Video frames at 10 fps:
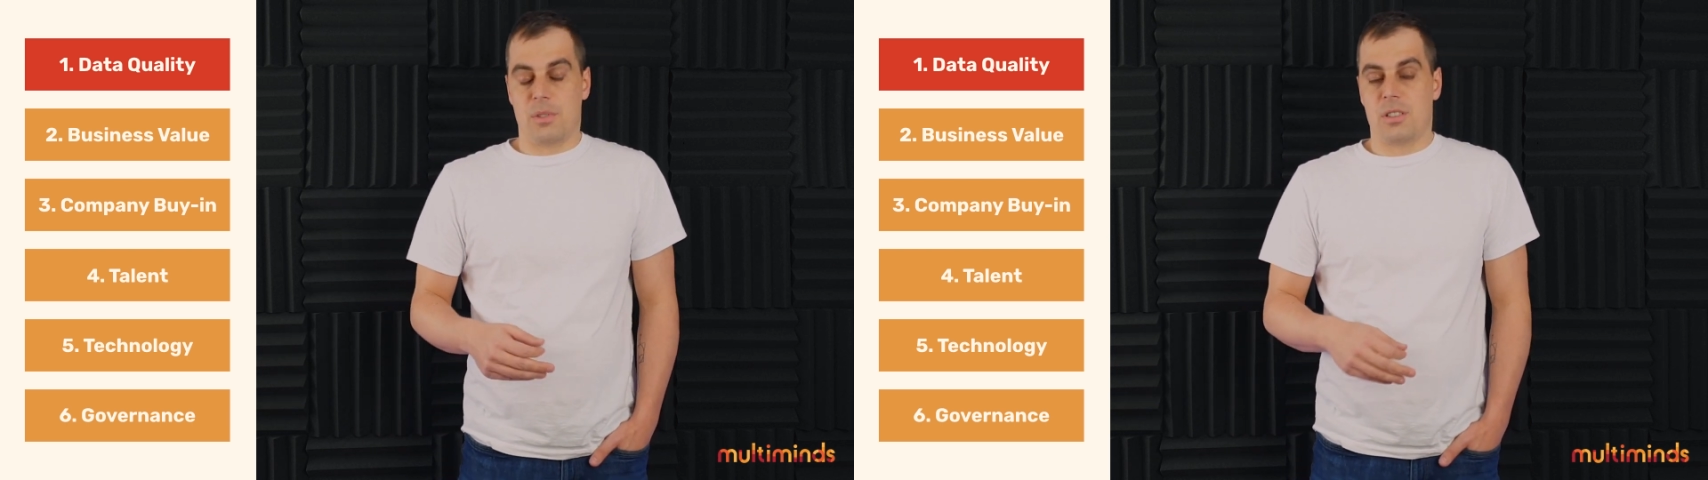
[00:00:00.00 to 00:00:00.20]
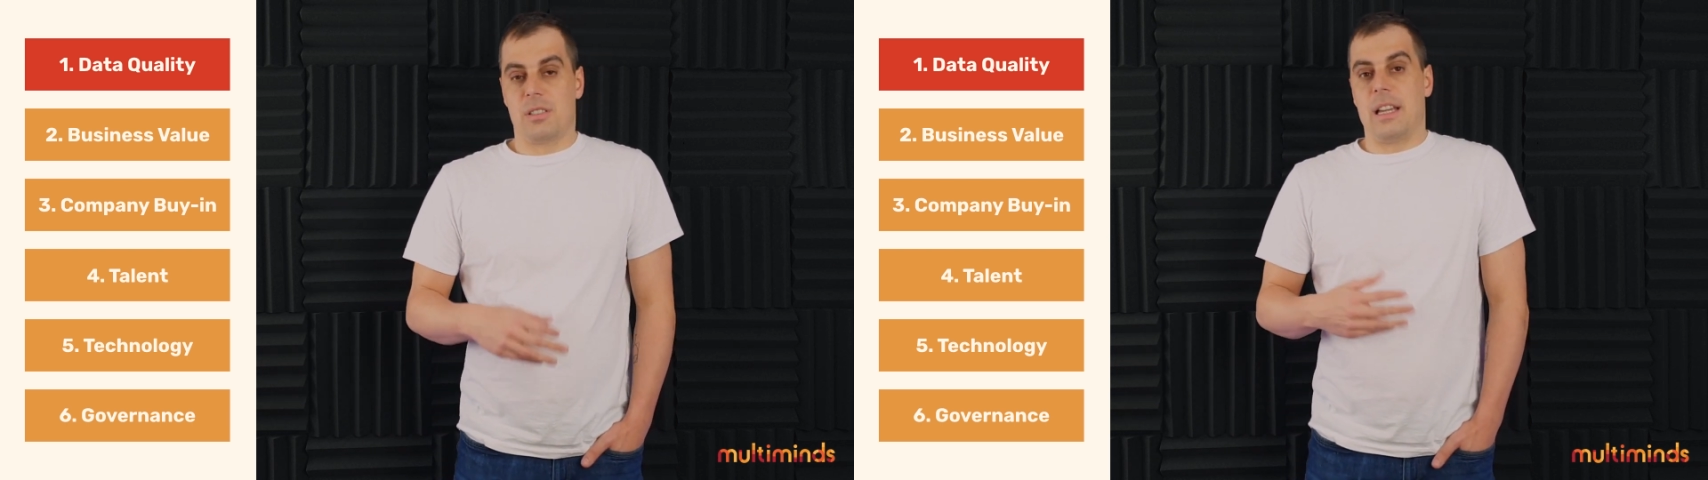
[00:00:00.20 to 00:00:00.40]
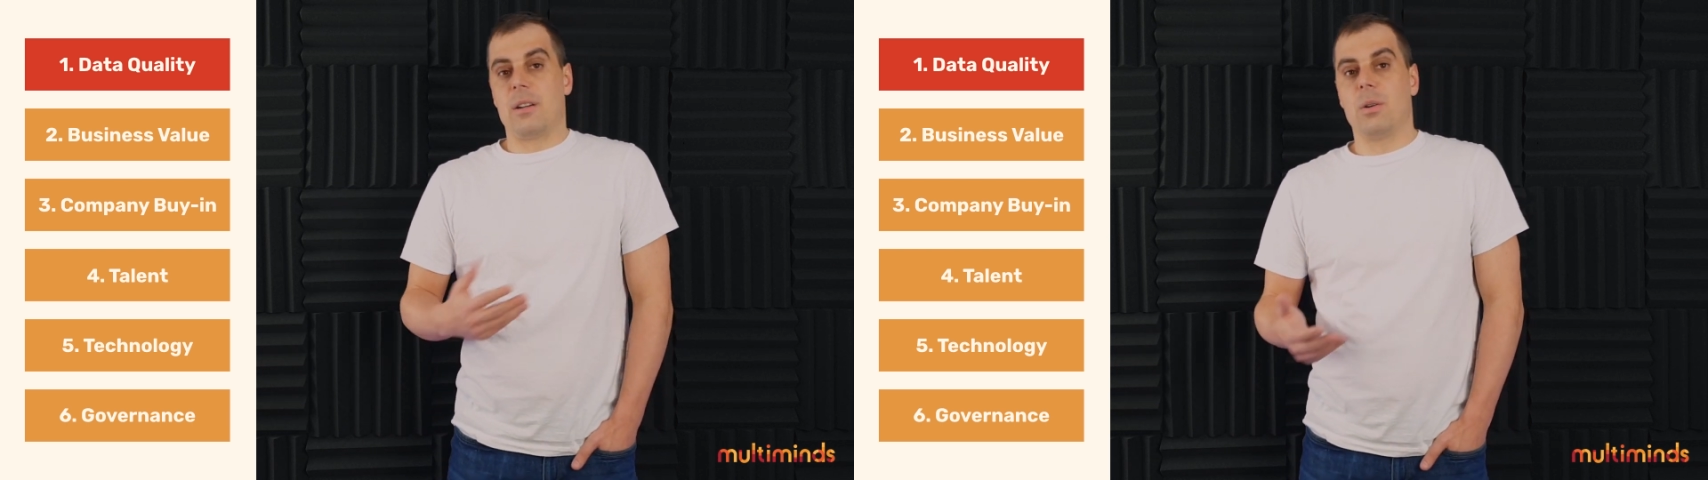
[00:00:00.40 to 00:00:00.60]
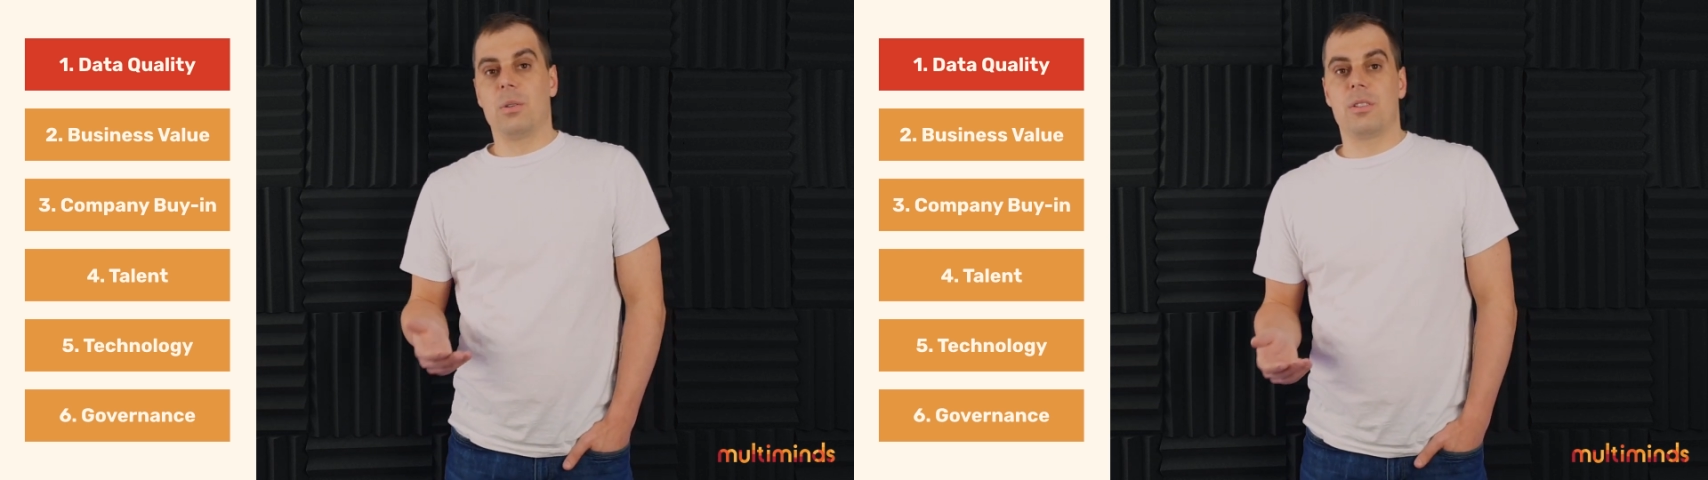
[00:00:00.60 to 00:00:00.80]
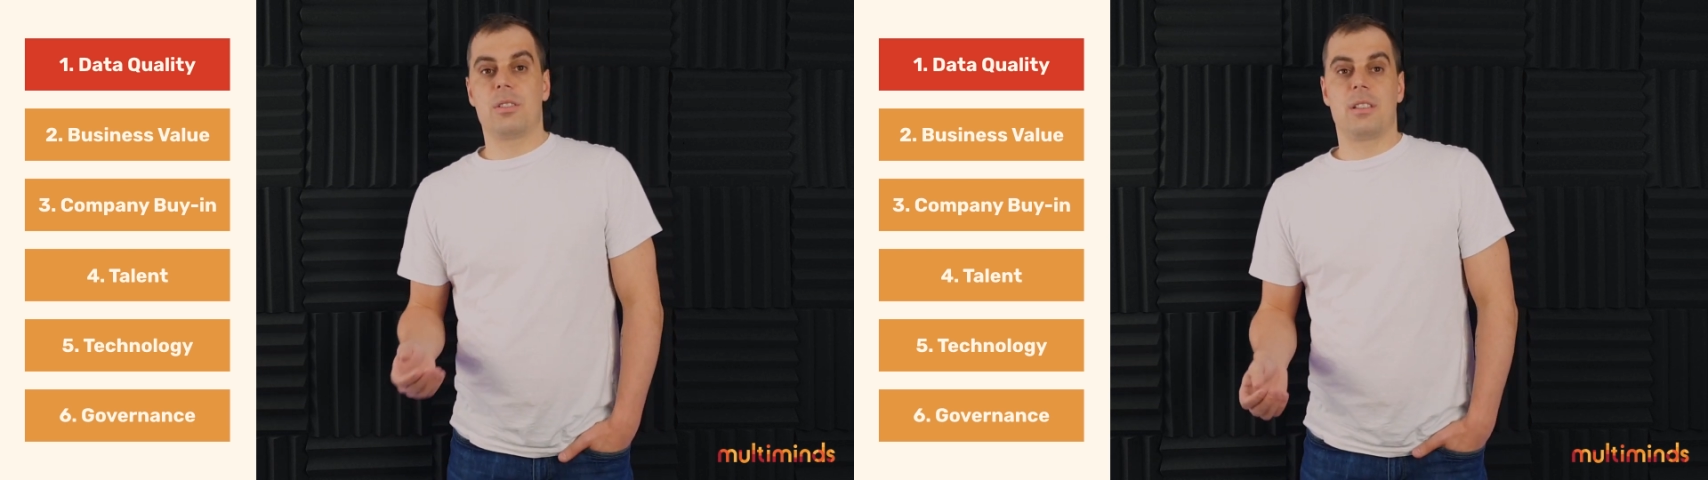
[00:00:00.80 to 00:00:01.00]

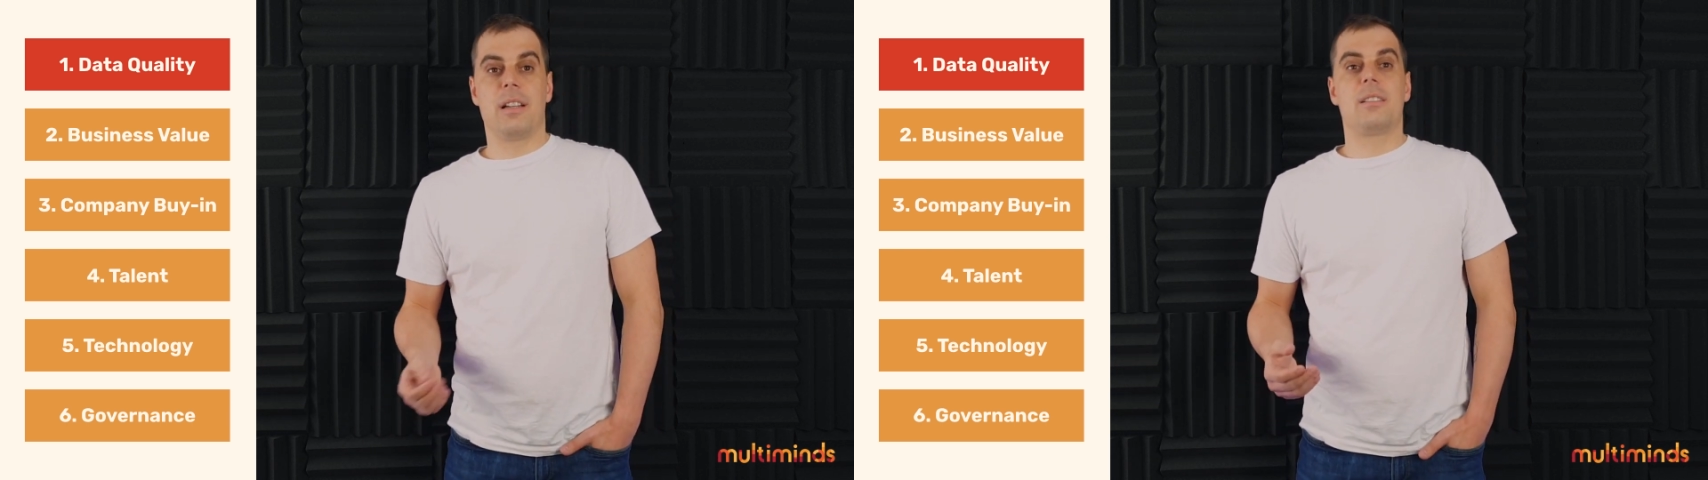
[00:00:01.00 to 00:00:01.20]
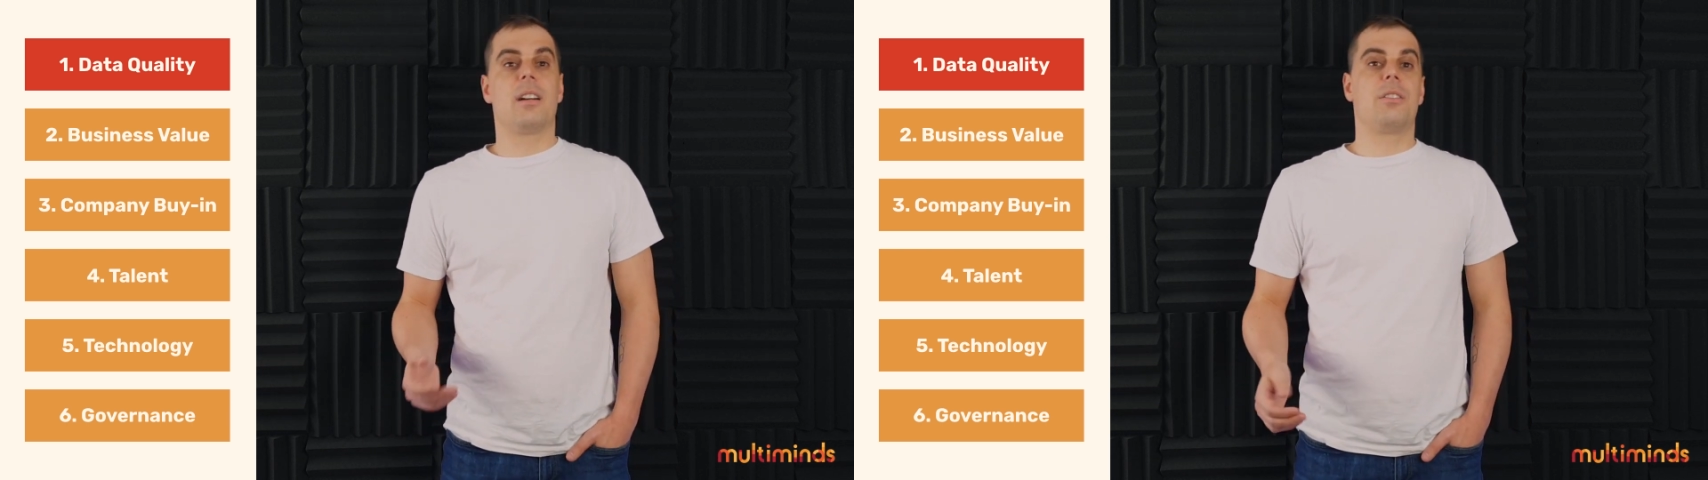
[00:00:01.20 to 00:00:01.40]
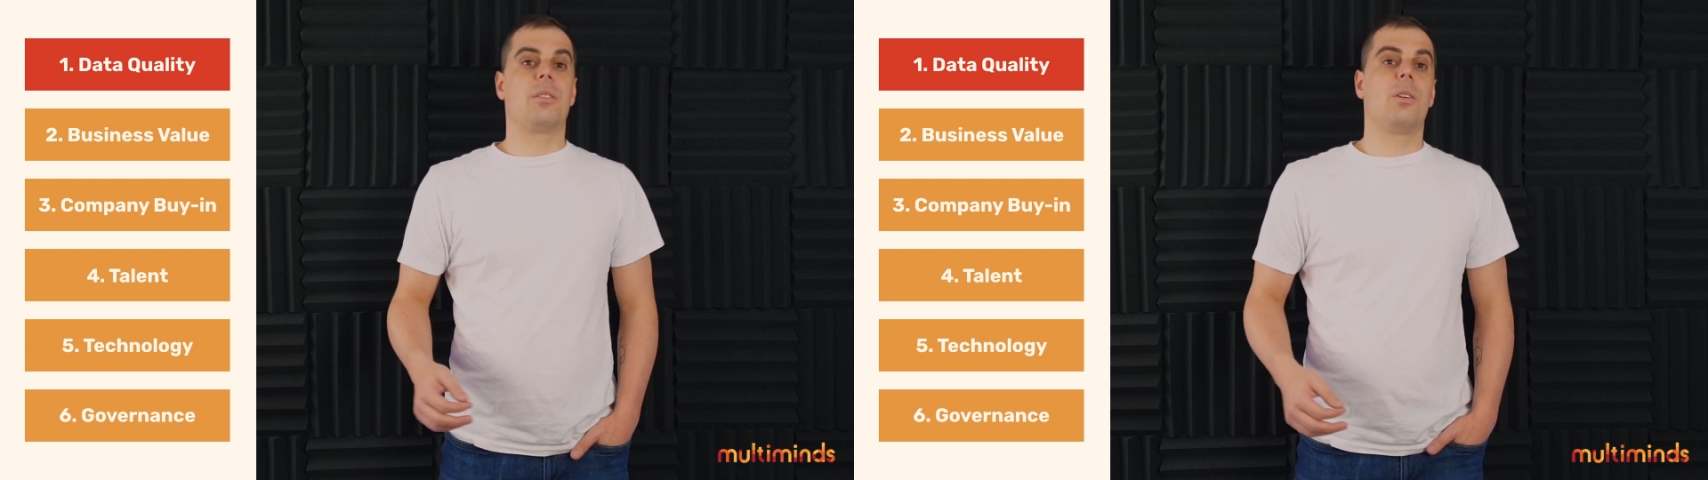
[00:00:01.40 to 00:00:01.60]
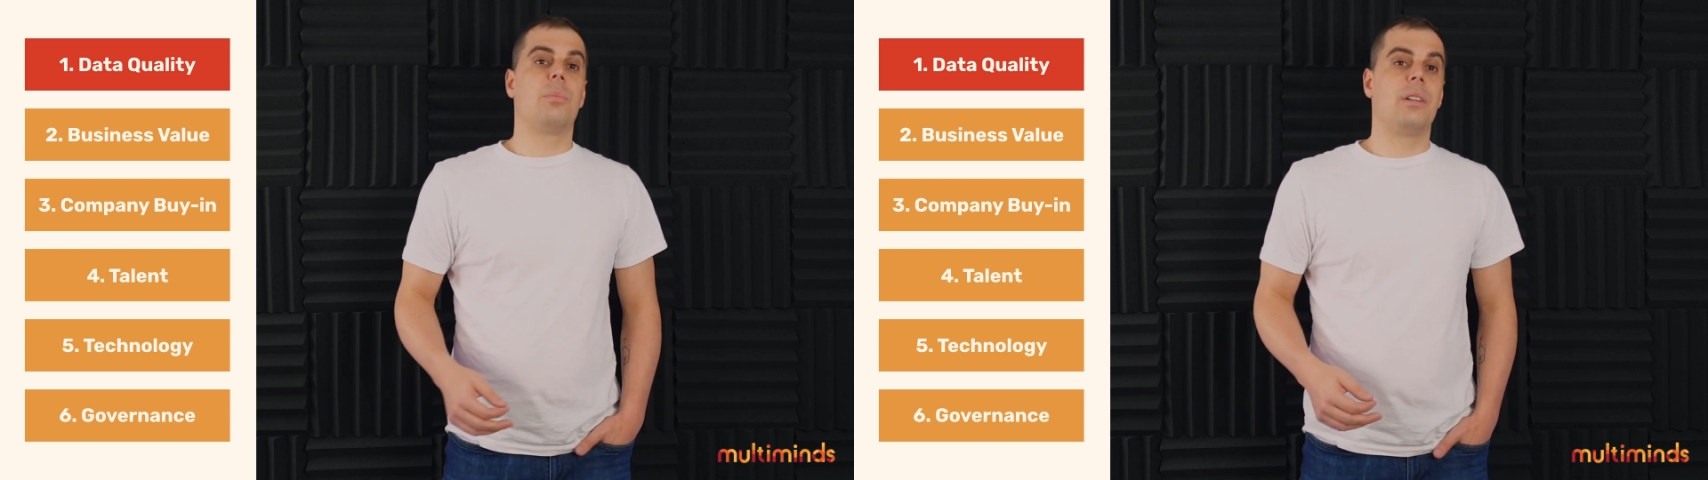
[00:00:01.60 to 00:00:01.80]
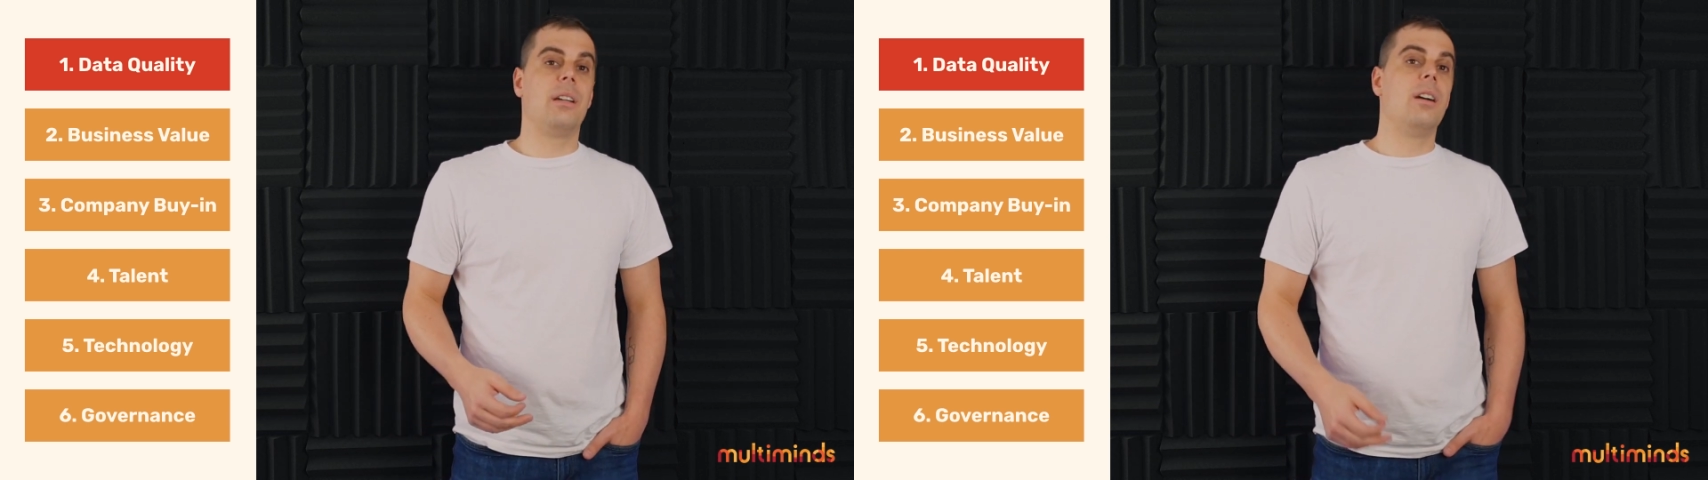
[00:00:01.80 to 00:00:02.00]
stakeholders inside your
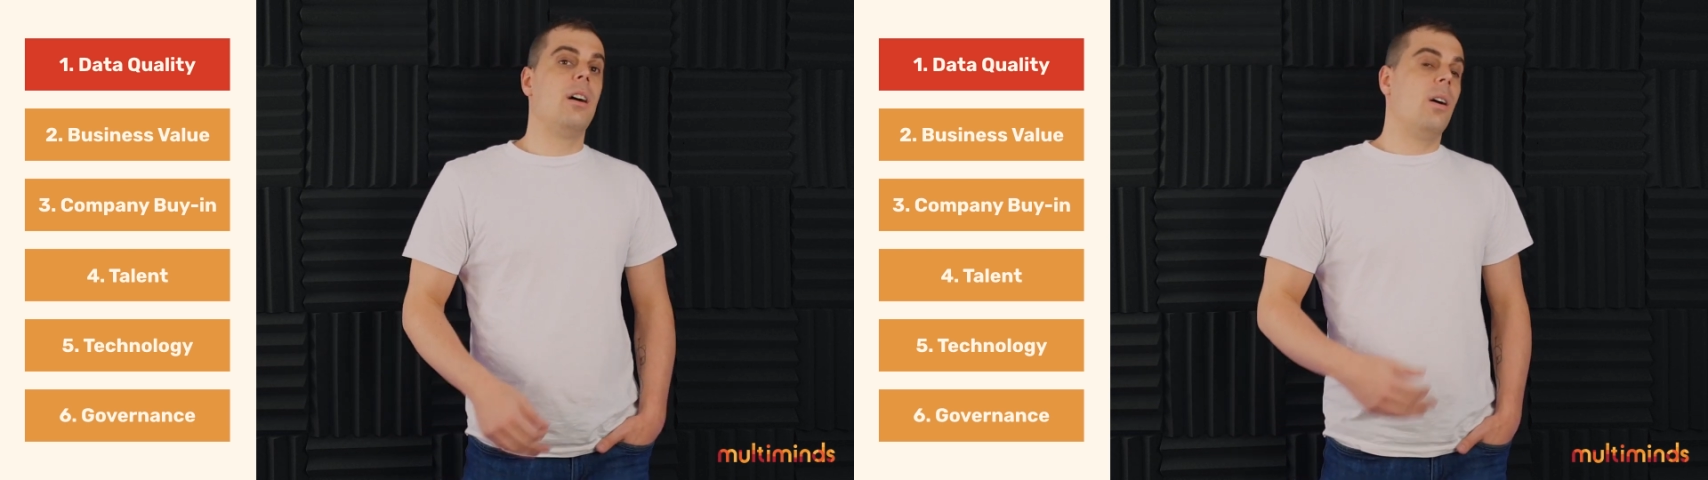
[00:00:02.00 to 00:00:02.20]
company,